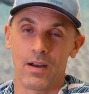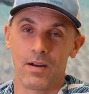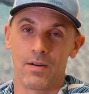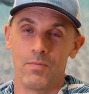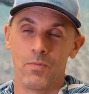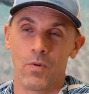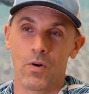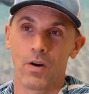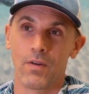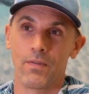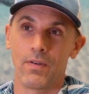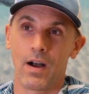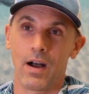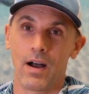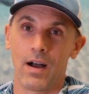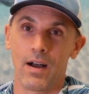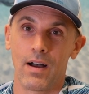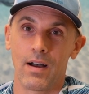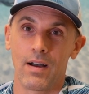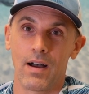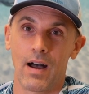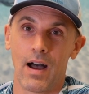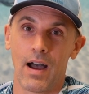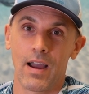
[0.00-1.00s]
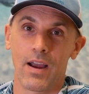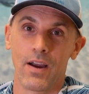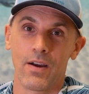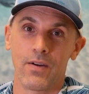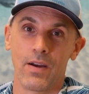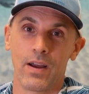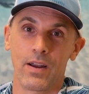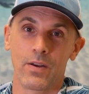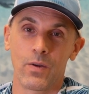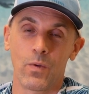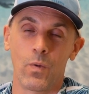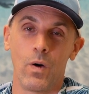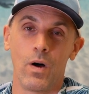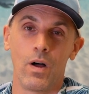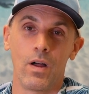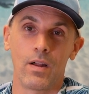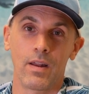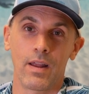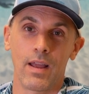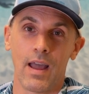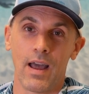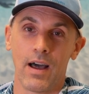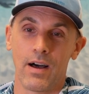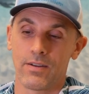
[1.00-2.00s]
more of a higher end
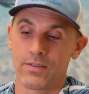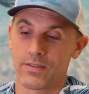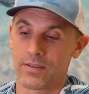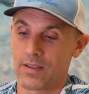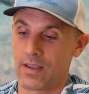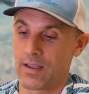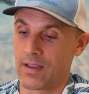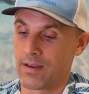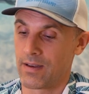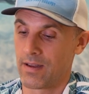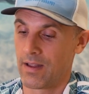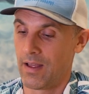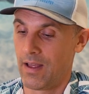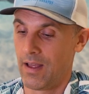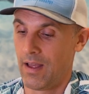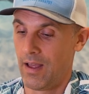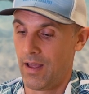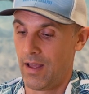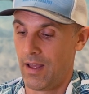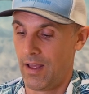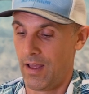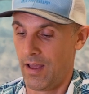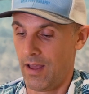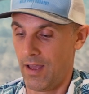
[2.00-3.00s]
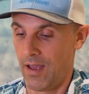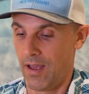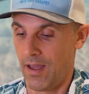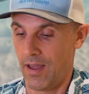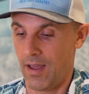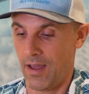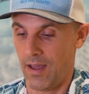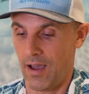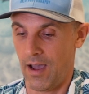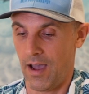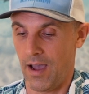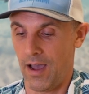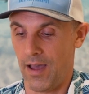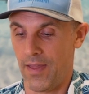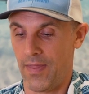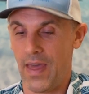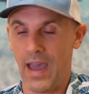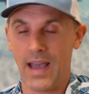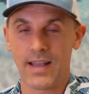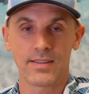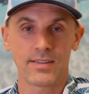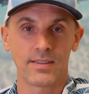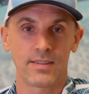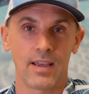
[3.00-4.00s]
quality housing.
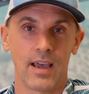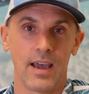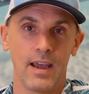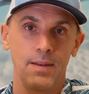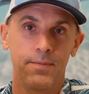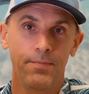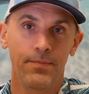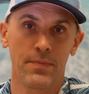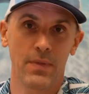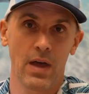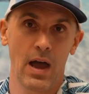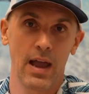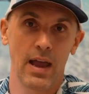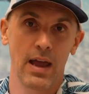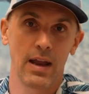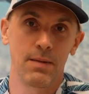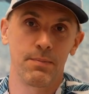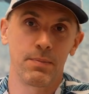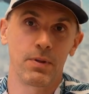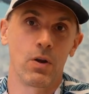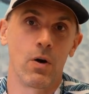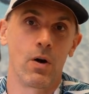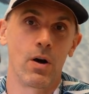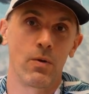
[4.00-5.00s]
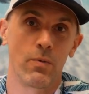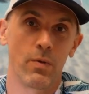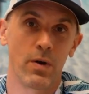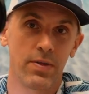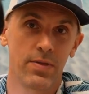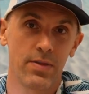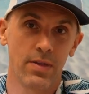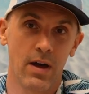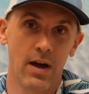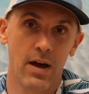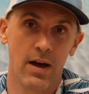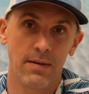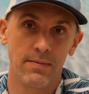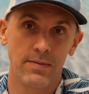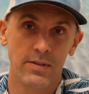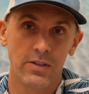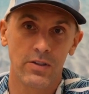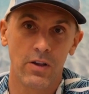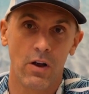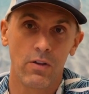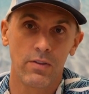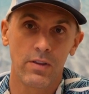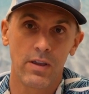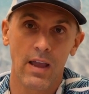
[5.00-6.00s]
That said, I end up going with
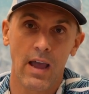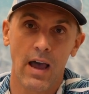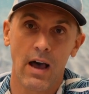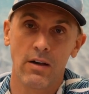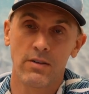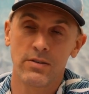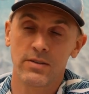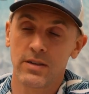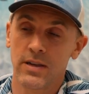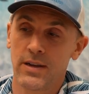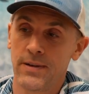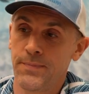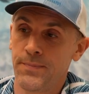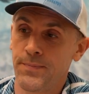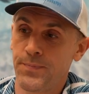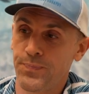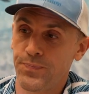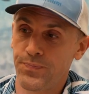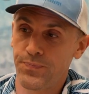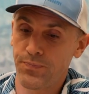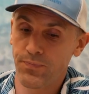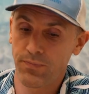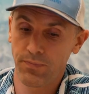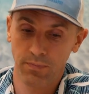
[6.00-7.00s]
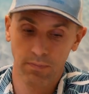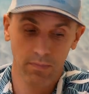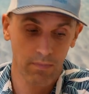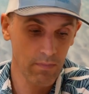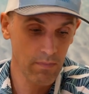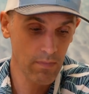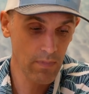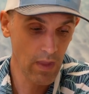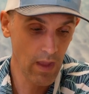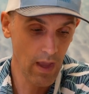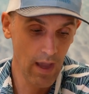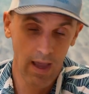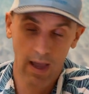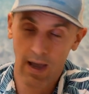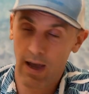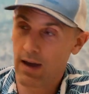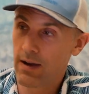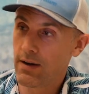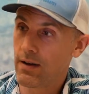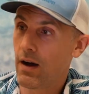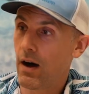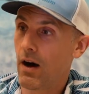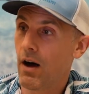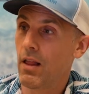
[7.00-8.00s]
salty housing,
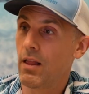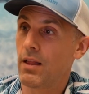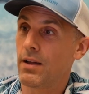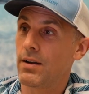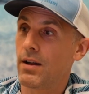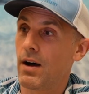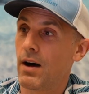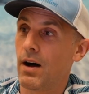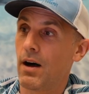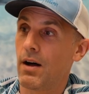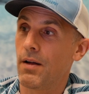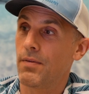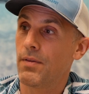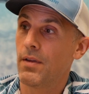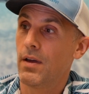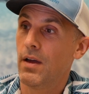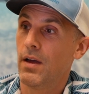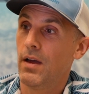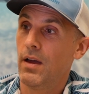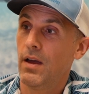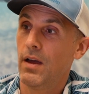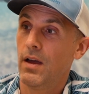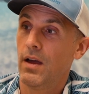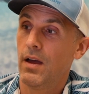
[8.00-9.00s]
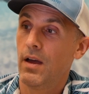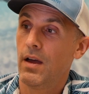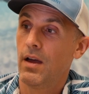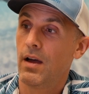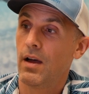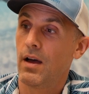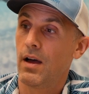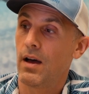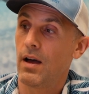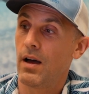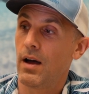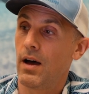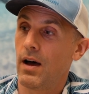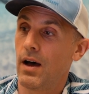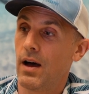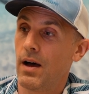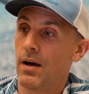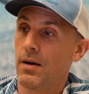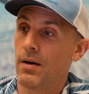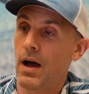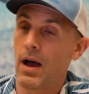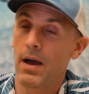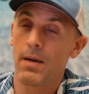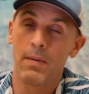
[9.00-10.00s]
and all in all,
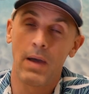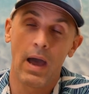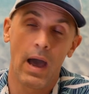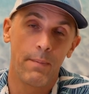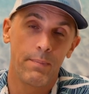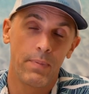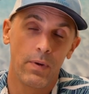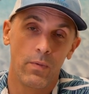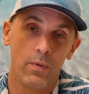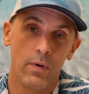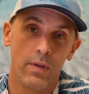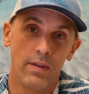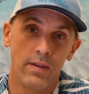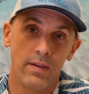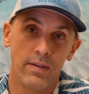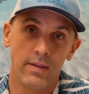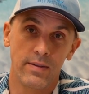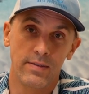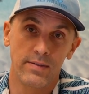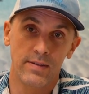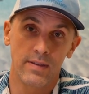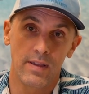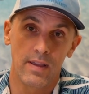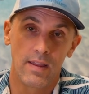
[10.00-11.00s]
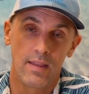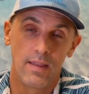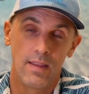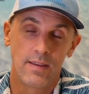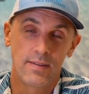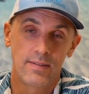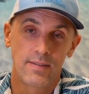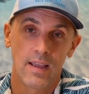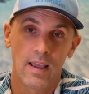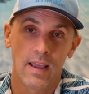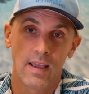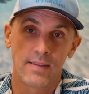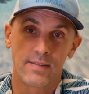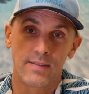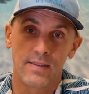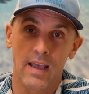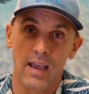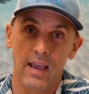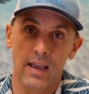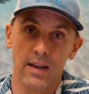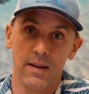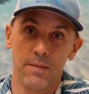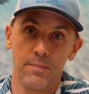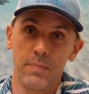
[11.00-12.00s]
I'm happy with this. This thing has
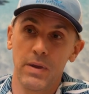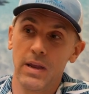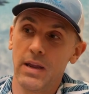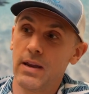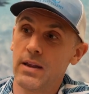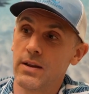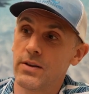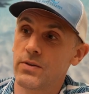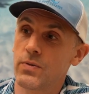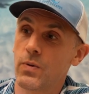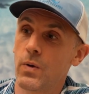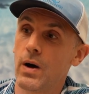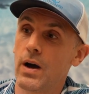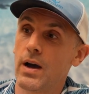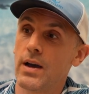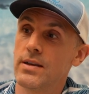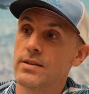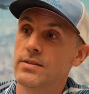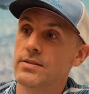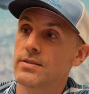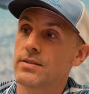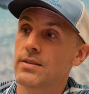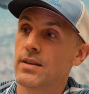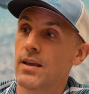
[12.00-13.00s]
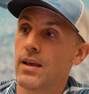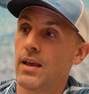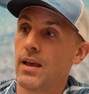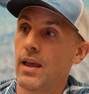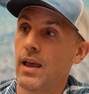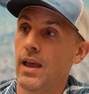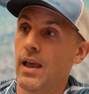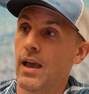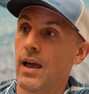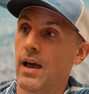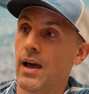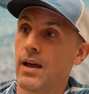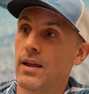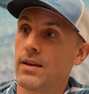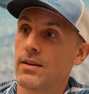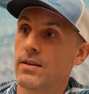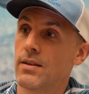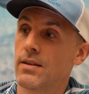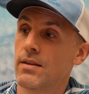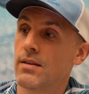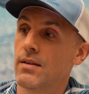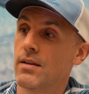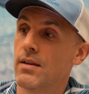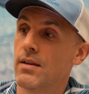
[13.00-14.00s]
taken a beating twice, and